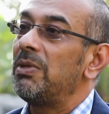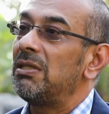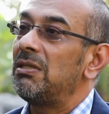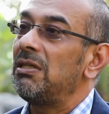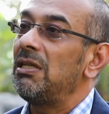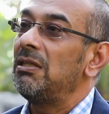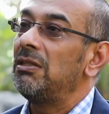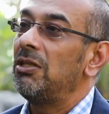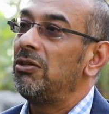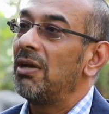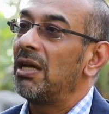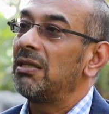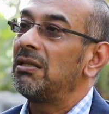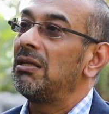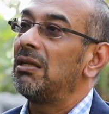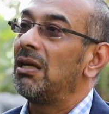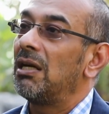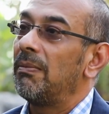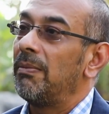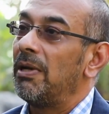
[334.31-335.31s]
we see in the
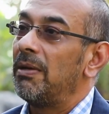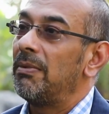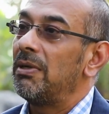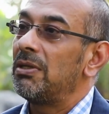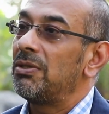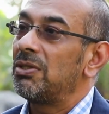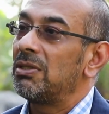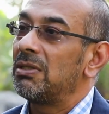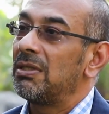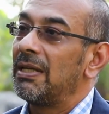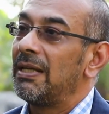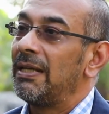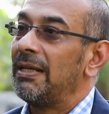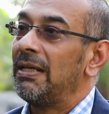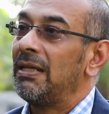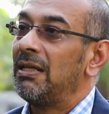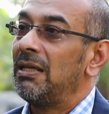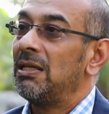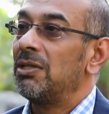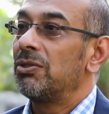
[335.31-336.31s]
United Arab Emirates.
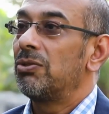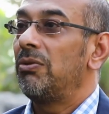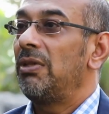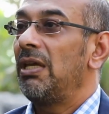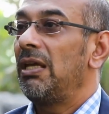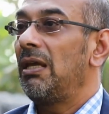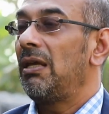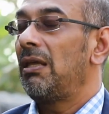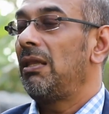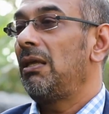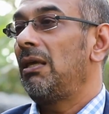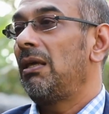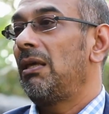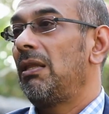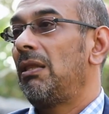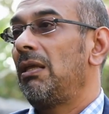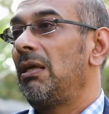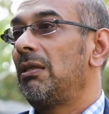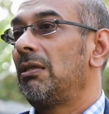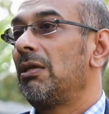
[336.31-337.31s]
So
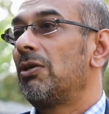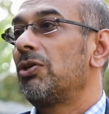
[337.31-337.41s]
the